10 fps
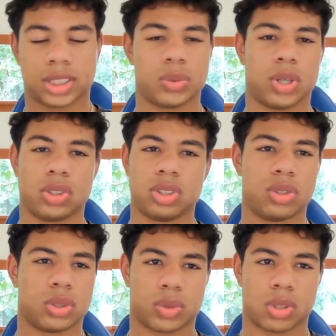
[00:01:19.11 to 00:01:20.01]
And so we also do
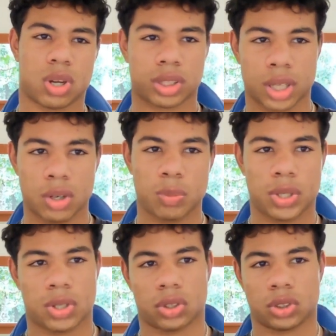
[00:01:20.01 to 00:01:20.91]
this with Claude Code, but
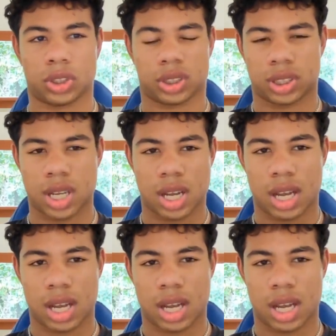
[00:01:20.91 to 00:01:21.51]
you can also just